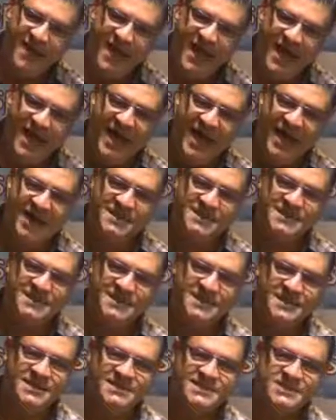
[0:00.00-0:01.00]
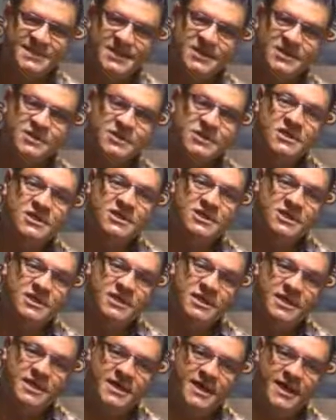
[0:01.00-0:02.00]
And the good
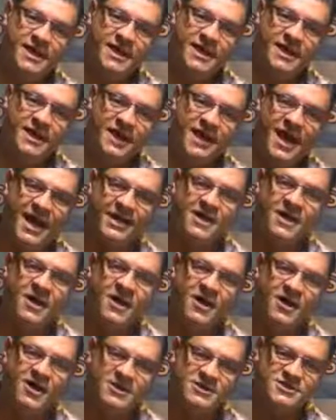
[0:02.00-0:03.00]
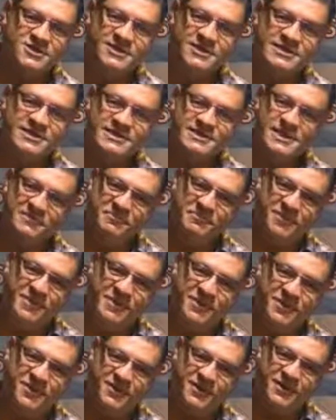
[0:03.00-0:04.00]
goody, kind-hearted St.
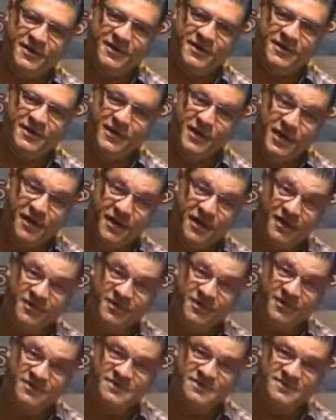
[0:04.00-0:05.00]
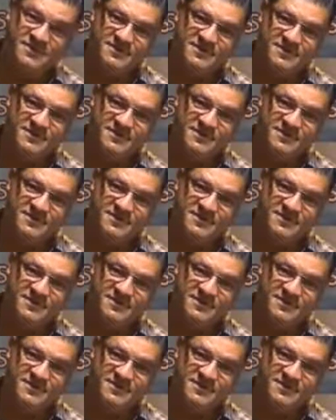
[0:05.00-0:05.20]
Peter goes,